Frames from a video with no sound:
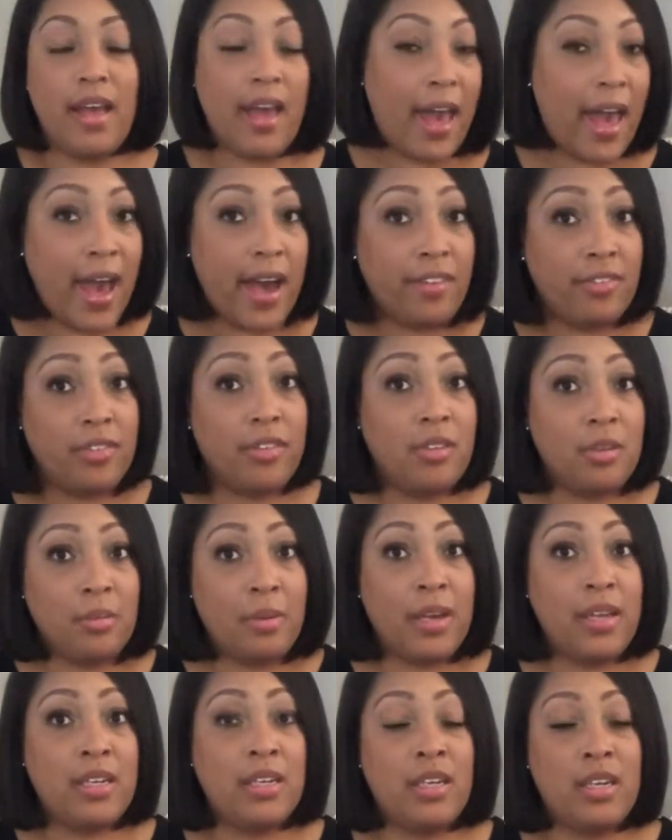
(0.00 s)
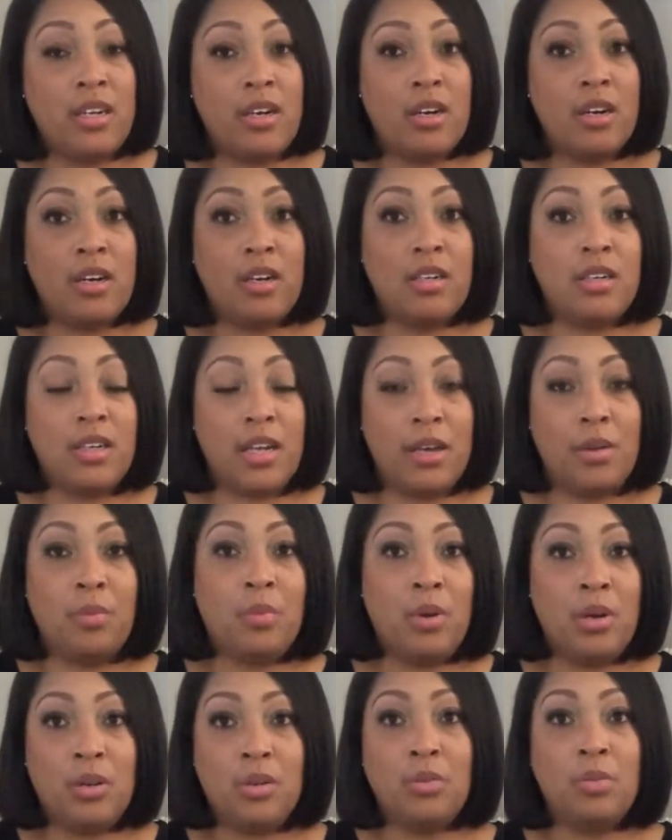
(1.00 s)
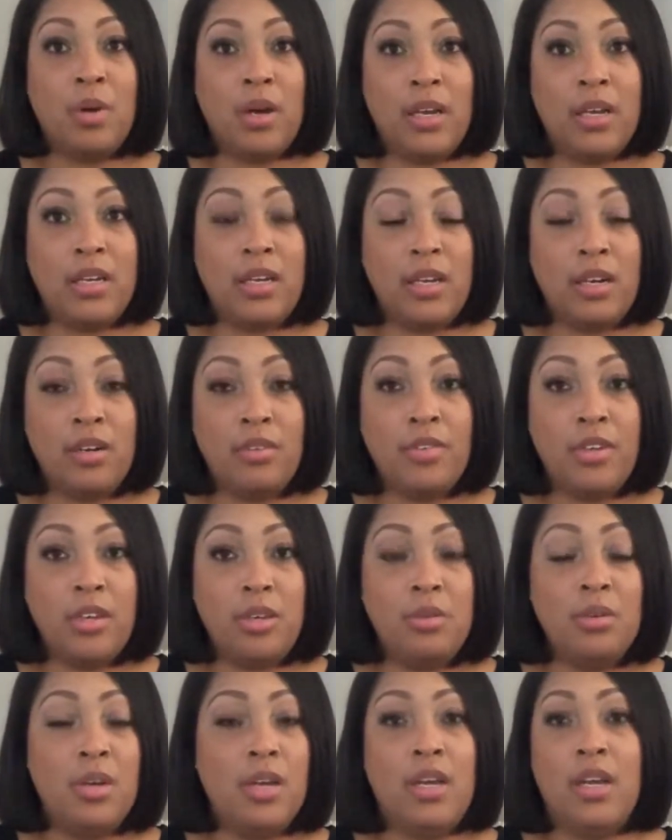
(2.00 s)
after the wedding in her one-on-one interview.